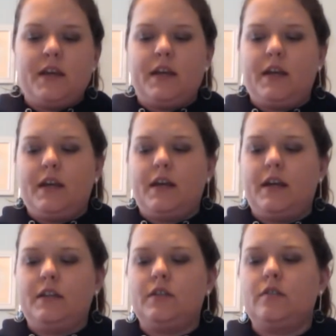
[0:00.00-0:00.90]

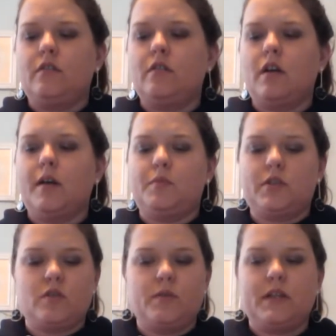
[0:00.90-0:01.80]
and I'm
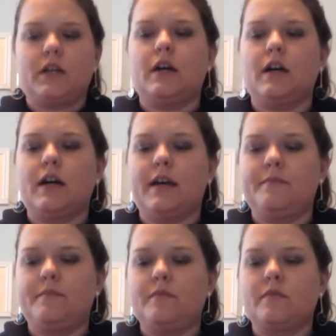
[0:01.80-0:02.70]
just going to cut
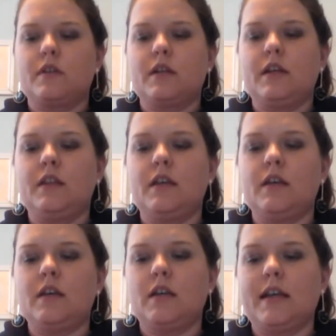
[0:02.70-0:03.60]
in
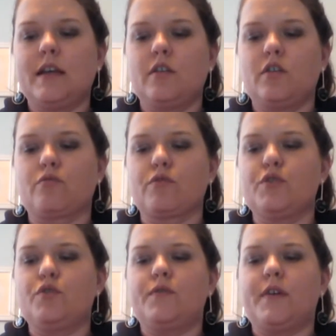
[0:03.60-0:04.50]
the
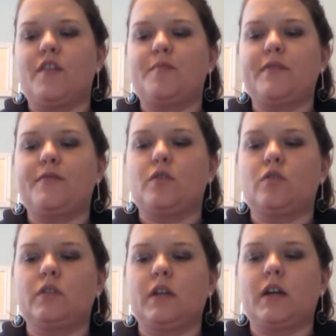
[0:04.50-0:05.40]
groove of my
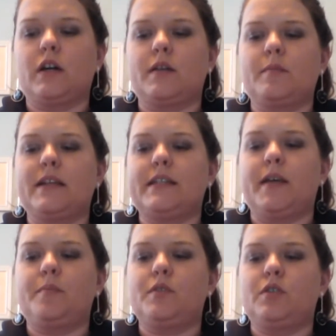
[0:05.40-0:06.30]
fold and cutting my
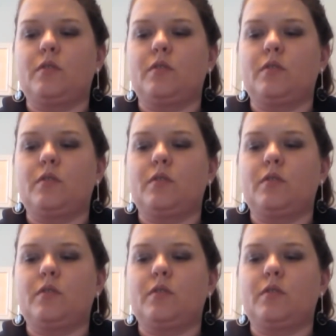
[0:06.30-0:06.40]
tape to a